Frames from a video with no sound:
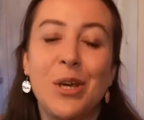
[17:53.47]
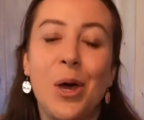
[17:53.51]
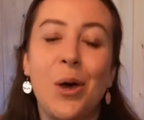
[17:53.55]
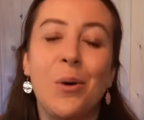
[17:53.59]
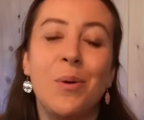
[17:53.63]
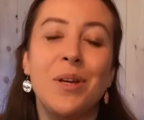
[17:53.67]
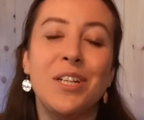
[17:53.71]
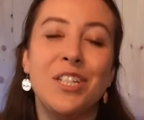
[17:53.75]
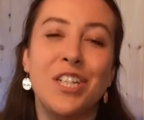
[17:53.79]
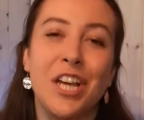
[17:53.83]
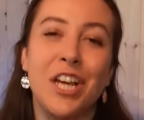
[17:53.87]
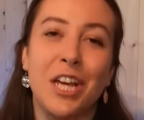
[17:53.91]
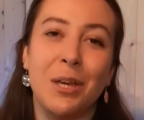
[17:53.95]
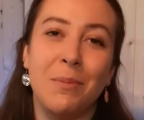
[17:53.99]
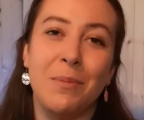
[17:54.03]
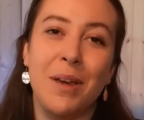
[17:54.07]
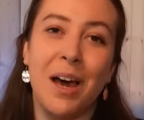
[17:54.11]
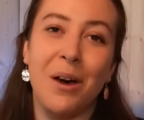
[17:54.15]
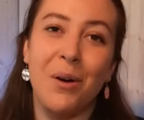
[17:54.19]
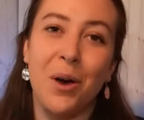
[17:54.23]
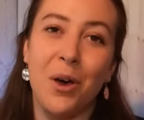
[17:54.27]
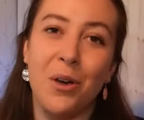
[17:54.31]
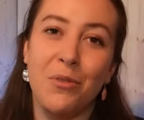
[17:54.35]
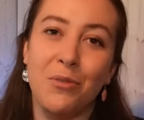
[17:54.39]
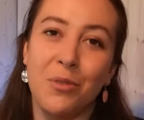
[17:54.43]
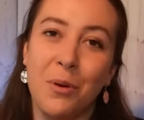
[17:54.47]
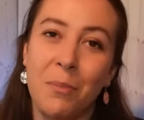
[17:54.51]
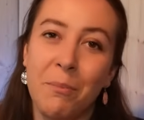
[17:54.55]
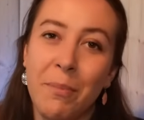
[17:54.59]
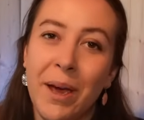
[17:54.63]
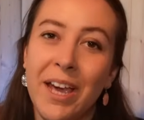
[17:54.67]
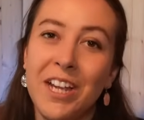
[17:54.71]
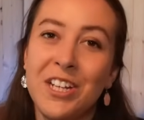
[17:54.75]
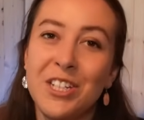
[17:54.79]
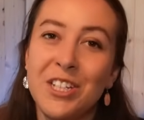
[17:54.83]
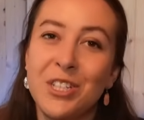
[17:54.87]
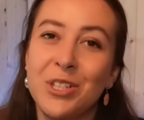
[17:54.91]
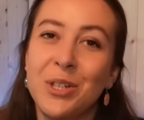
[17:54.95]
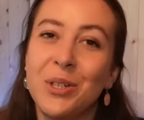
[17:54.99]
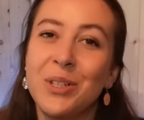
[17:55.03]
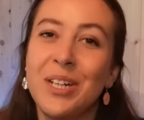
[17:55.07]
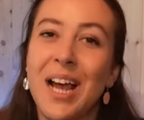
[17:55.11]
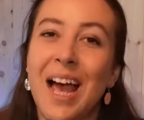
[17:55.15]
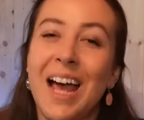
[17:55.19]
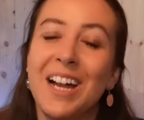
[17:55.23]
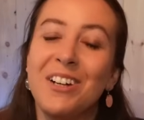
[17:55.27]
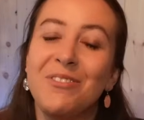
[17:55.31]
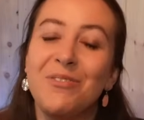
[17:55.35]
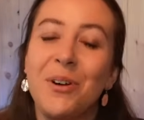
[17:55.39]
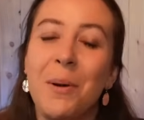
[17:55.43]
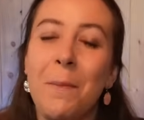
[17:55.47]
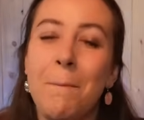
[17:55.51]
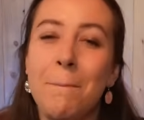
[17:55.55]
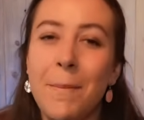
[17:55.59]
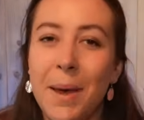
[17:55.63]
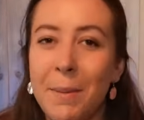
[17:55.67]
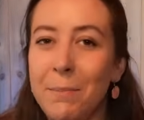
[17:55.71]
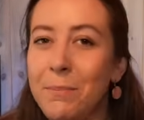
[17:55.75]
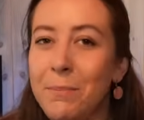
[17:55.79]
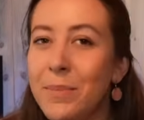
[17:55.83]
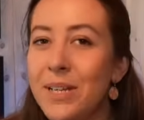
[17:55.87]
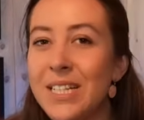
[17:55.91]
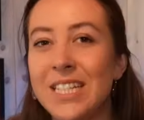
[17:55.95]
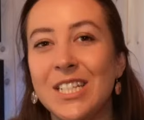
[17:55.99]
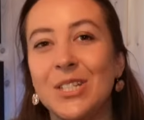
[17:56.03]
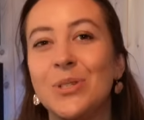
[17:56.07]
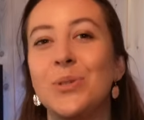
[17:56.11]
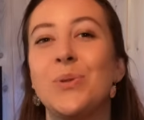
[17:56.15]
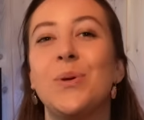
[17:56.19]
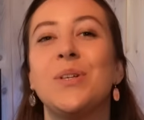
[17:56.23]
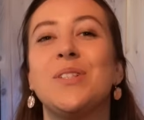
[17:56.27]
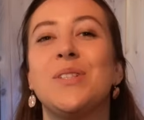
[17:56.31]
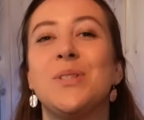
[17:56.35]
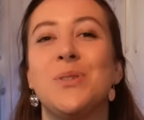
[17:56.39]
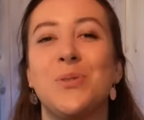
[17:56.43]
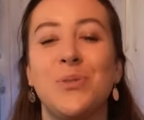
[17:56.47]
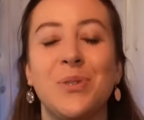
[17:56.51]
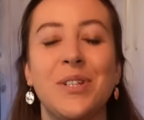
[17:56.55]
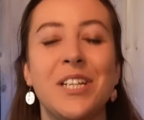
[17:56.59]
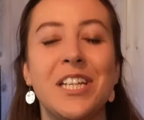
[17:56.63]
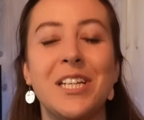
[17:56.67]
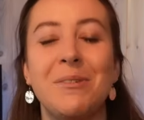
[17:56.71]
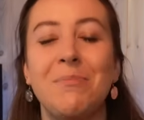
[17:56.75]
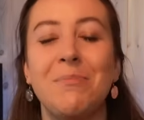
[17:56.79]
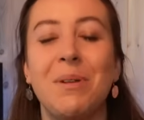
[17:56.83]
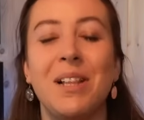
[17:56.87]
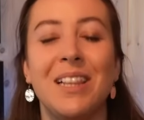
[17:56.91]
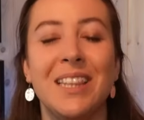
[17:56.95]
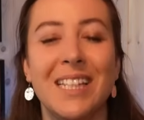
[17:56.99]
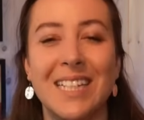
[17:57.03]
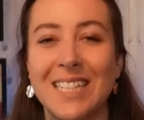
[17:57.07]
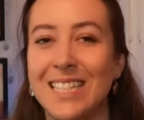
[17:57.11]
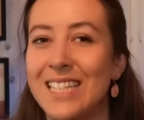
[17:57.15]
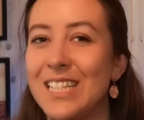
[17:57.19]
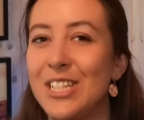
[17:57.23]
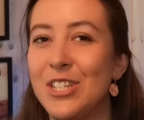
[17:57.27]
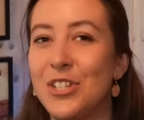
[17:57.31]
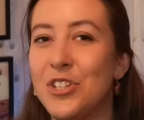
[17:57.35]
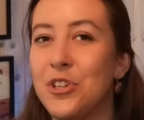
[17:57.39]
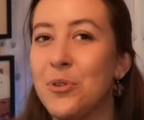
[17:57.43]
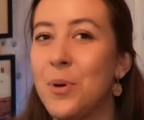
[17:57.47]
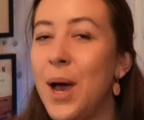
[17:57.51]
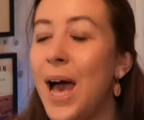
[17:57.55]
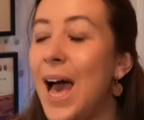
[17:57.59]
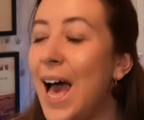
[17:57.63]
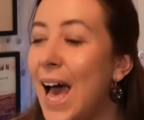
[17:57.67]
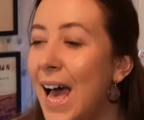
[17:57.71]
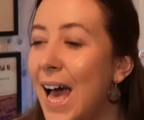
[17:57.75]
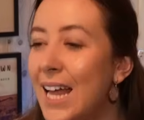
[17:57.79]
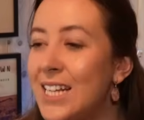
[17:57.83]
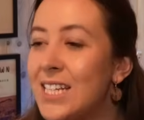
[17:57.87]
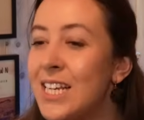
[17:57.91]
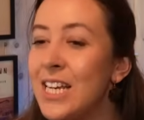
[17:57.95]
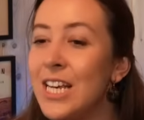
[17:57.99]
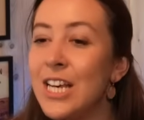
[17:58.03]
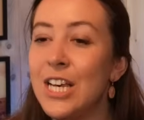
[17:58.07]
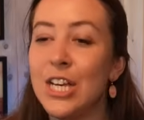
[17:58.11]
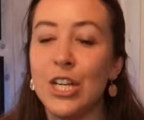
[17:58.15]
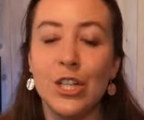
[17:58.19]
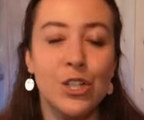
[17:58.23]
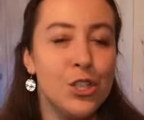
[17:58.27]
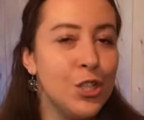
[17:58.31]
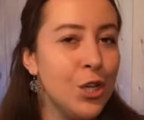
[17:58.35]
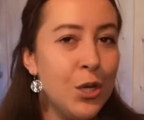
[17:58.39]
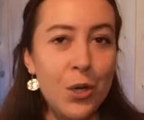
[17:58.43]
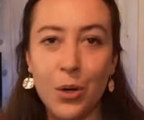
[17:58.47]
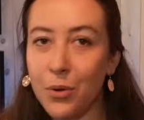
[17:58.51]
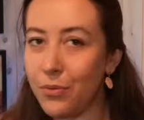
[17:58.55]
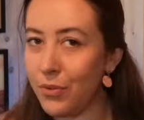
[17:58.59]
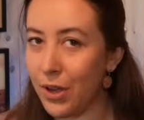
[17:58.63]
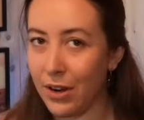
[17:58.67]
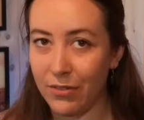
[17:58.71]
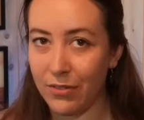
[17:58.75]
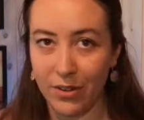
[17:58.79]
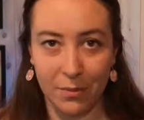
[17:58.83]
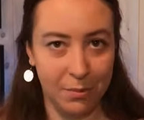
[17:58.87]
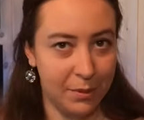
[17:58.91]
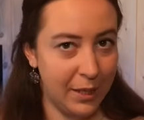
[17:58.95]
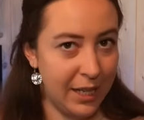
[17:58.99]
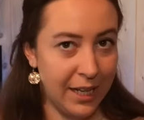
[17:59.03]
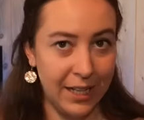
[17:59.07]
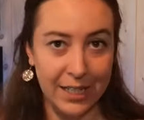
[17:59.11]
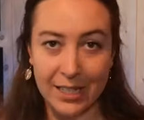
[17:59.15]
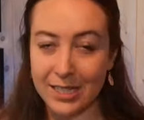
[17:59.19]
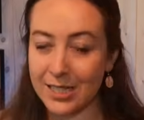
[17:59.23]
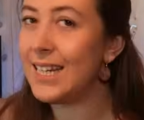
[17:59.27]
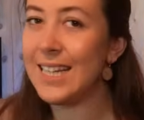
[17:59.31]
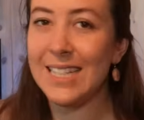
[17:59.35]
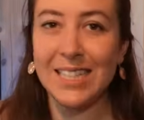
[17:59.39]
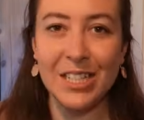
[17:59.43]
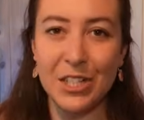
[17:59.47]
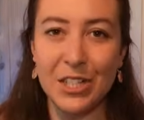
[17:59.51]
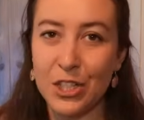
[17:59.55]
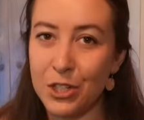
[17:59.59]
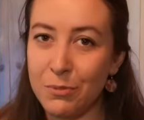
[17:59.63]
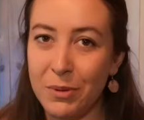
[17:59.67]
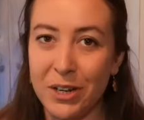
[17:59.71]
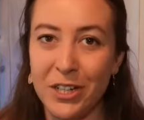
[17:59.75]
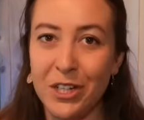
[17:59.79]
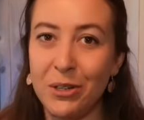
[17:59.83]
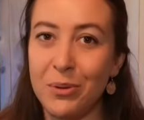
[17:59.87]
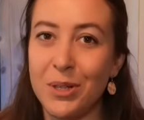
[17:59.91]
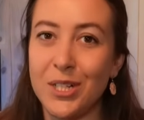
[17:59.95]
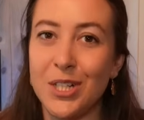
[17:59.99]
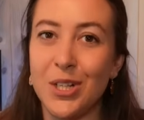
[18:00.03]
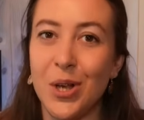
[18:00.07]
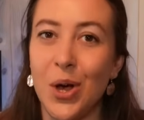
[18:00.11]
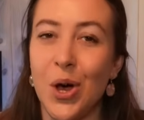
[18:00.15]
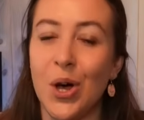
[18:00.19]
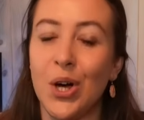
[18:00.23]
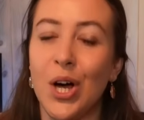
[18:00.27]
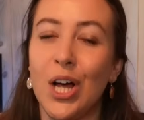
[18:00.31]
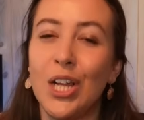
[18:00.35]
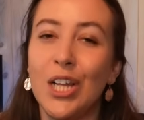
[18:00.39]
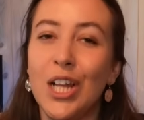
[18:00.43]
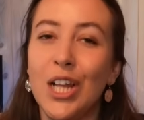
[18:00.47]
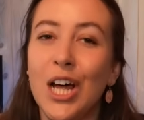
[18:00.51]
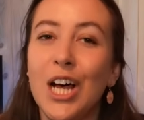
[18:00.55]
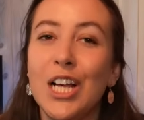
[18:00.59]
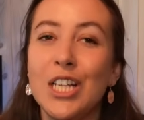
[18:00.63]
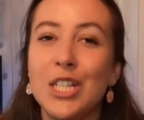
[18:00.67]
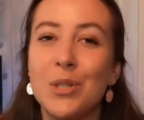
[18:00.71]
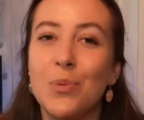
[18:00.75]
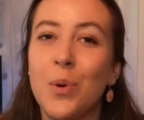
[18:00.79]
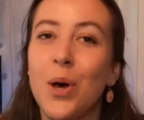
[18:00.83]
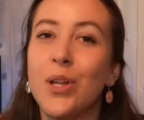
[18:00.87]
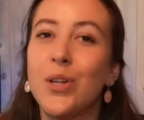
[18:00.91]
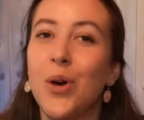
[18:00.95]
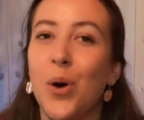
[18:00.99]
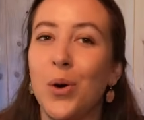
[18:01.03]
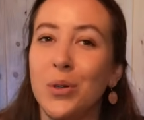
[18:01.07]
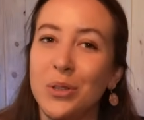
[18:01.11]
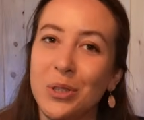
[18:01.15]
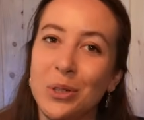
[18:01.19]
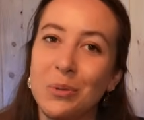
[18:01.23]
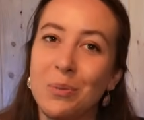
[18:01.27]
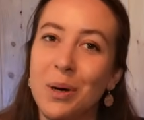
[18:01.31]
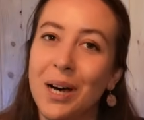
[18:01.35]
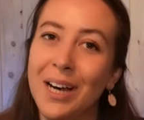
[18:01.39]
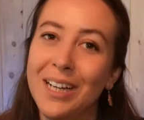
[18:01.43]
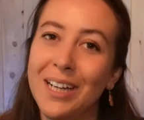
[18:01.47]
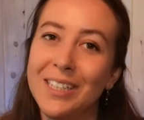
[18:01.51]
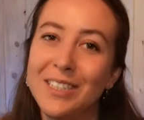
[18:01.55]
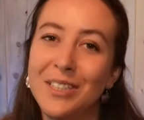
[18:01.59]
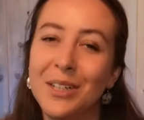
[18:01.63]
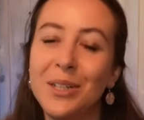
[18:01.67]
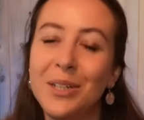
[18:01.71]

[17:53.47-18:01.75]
Go and check me out over on Patreon, and remember to stream, listen to, add to your favorite playlist, listen to my newest song, Last One On Your Mind,